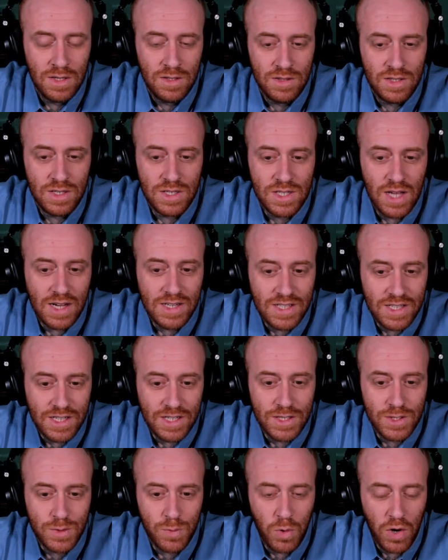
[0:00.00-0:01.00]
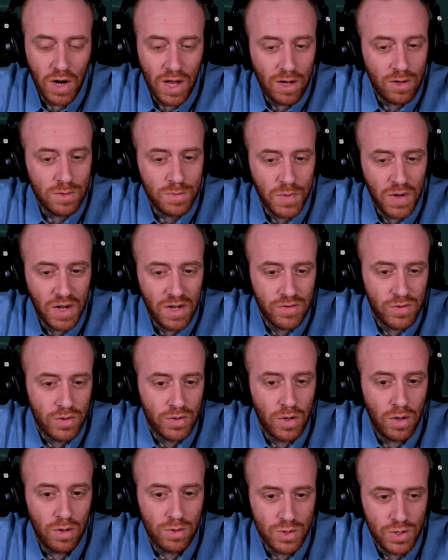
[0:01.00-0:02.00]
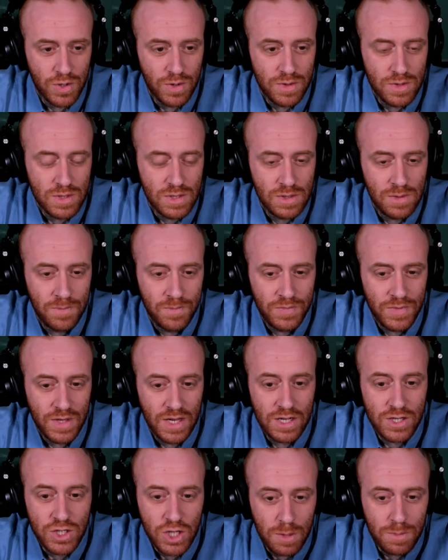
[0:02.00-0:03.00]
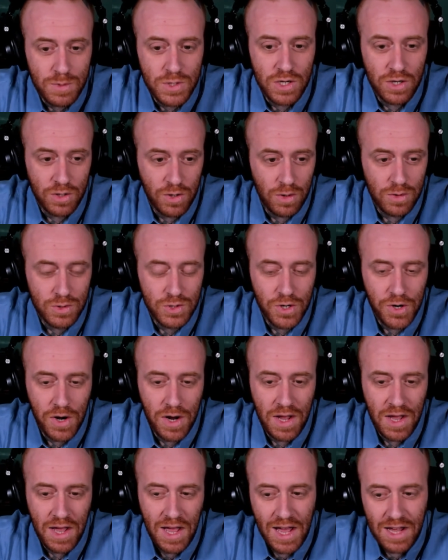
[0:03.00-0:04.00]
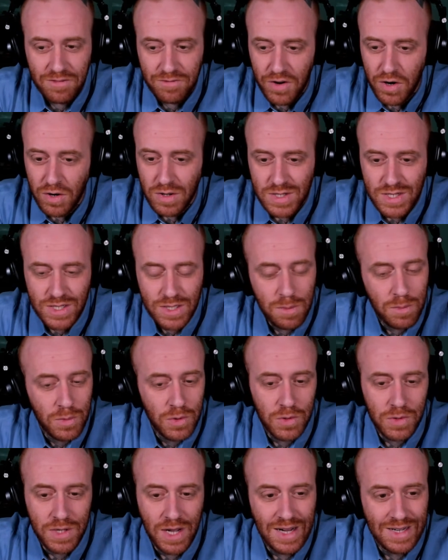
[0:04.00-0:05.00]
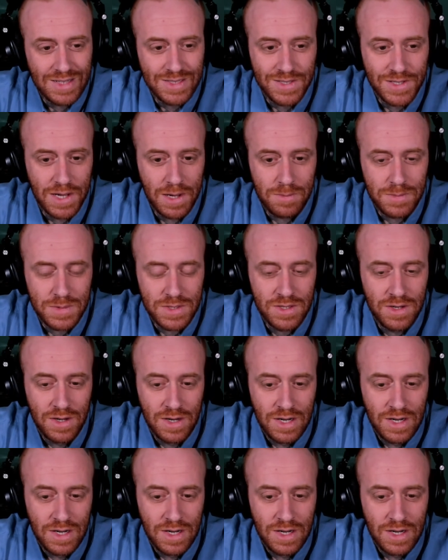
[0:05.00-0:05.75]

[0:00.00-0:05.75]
These ideas were held by other cultures. Egyptian culture had very similar concepts.